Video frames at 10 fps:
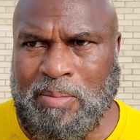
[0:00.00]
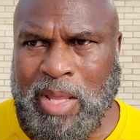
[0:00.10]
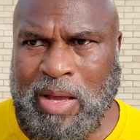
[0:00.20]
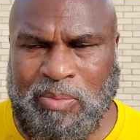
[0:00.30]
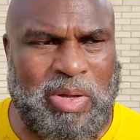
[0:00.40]

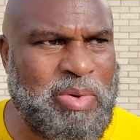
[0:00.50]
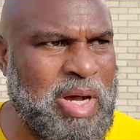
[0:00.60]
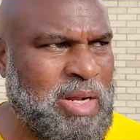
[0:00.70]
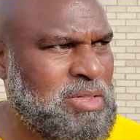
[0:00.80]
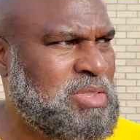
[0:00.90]
And you
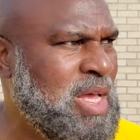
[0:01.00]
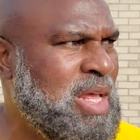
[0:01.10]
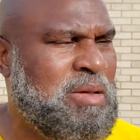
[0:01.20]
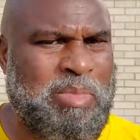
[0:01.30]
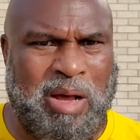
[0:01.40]

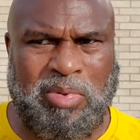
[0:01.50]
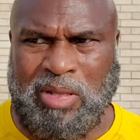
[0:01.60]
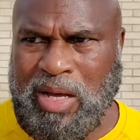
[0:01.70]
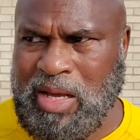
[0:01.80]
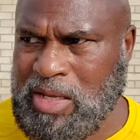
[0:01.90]
understand that
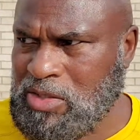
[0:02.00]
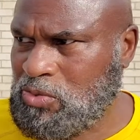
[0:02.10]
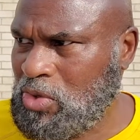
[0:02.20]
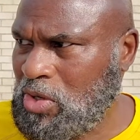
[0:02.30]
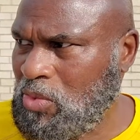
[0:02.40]
Babylon is
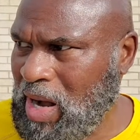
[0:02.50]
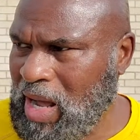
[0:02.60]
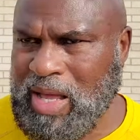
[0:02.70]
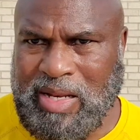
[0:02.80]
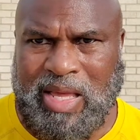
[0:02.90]

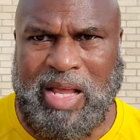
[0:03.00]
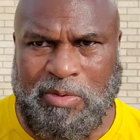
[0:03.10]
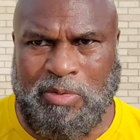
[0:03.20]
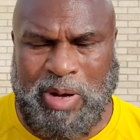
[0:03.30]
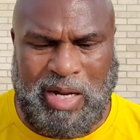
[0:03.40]
worldwide and that
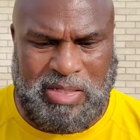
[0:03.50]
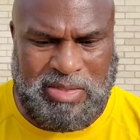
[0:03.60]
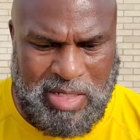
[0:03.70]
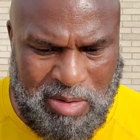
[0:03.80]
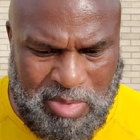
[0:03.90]
everybody is
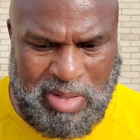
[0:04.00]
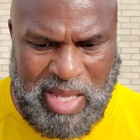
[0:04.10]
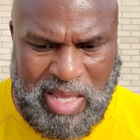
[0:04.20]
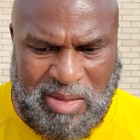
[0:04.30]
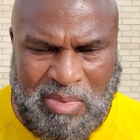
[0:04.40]

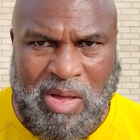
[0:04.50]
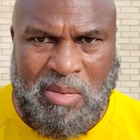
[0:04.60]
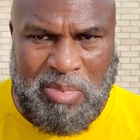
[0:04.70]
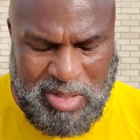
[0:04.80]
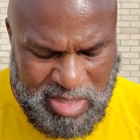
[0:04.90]
emulating,
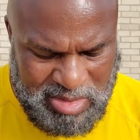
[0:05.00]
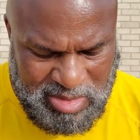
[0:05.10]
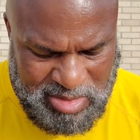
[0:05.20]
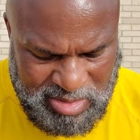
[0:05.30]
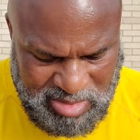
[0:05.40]
but this
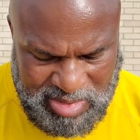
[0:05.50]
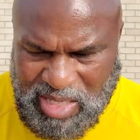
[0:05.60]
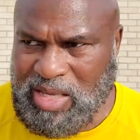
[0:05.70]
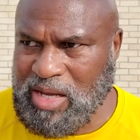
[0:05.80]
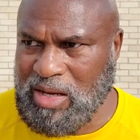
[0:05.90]
is the seat